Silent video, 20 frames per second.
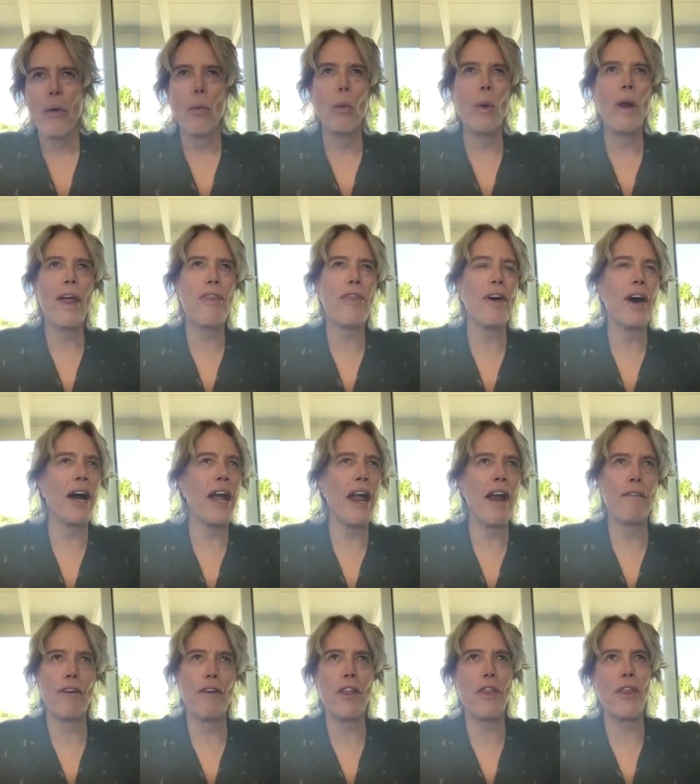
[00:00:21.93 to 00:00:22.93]
with uh,
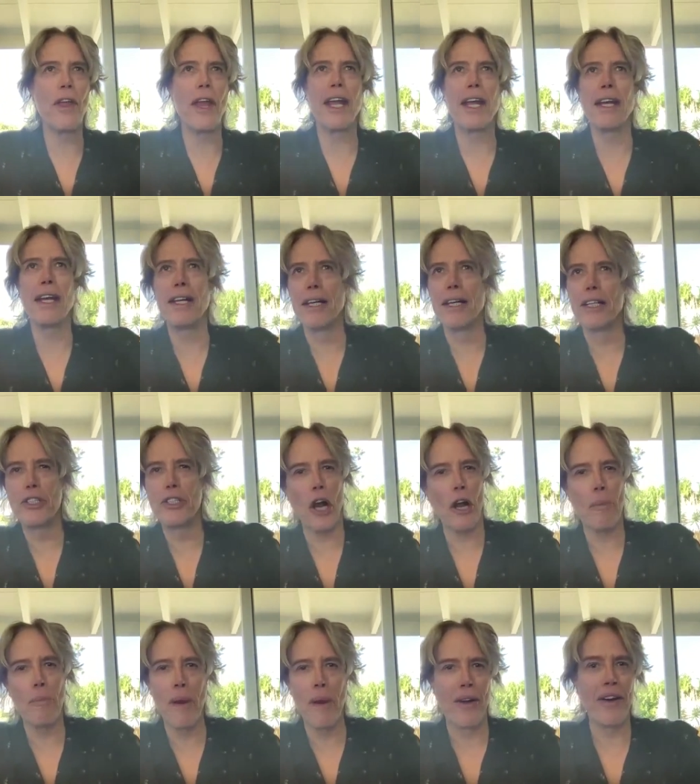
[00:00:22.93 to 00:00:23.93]
everything
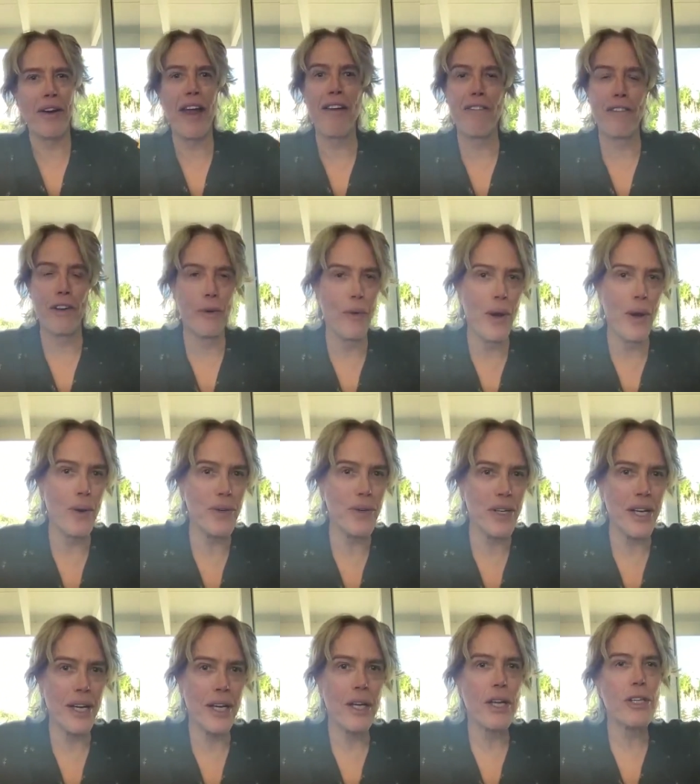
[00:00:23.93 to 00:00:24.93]
Chuck Berry ever wrote,